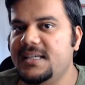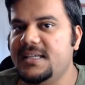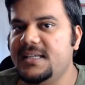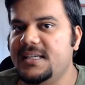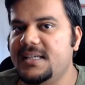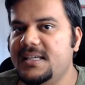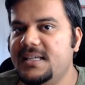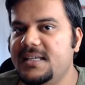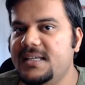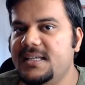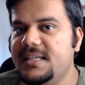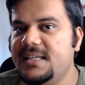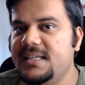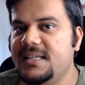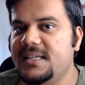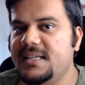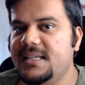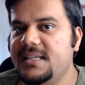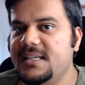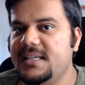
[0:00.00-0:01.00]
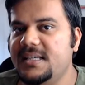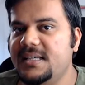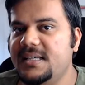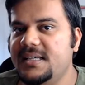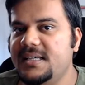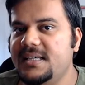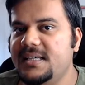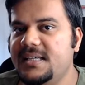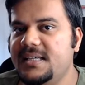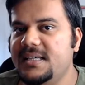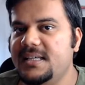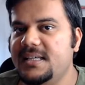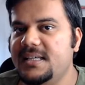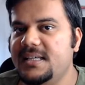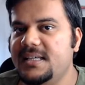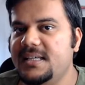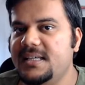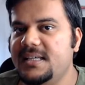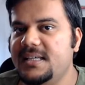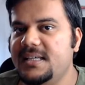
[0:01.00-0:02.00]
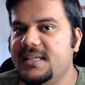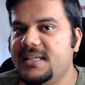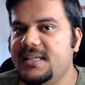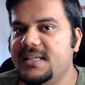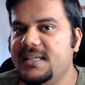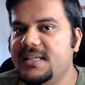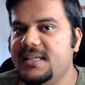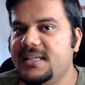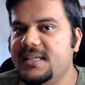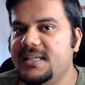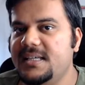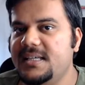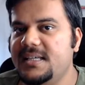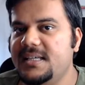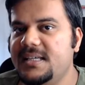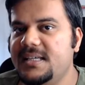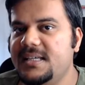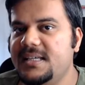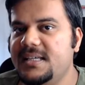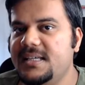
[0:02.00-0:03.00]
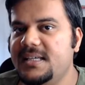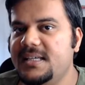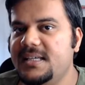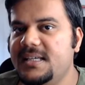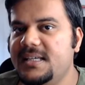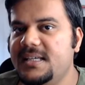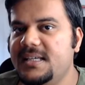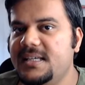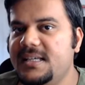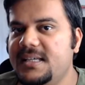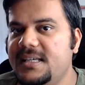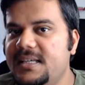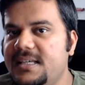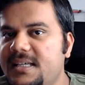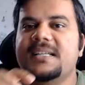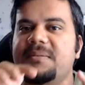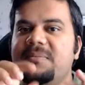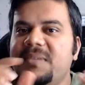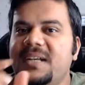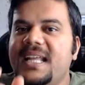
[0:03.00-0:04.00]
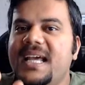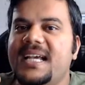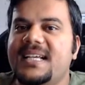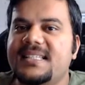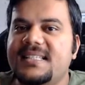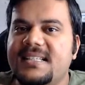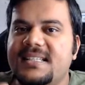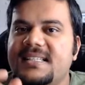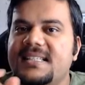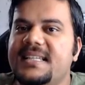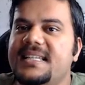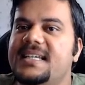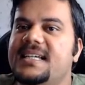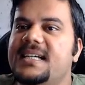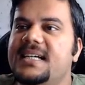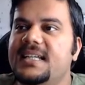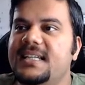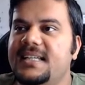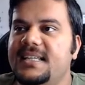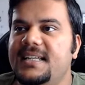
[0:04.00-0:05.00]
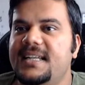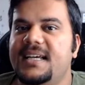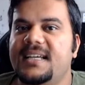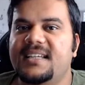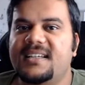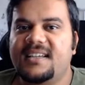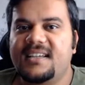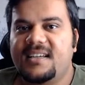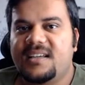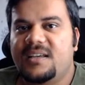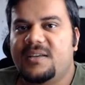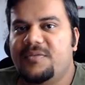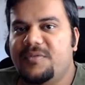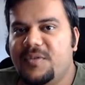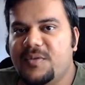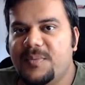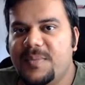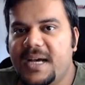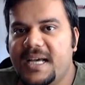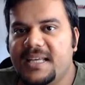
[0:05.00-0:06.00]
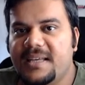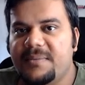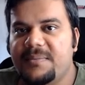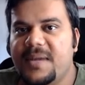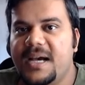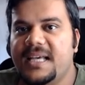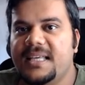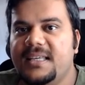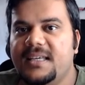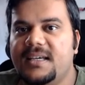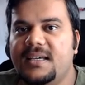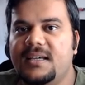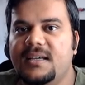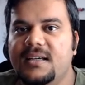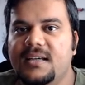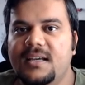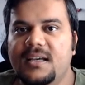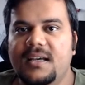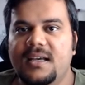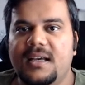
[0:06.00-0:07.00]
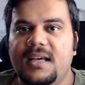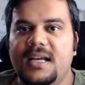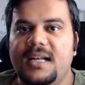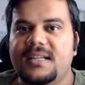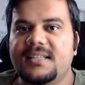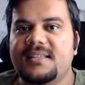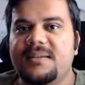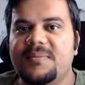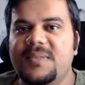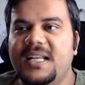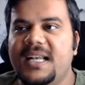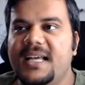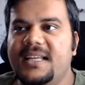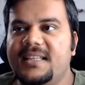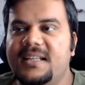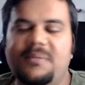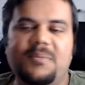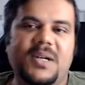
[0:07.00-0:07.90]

I think I made a short video where I explained how you can save some taxes legally, like if you buy a bike and something like that.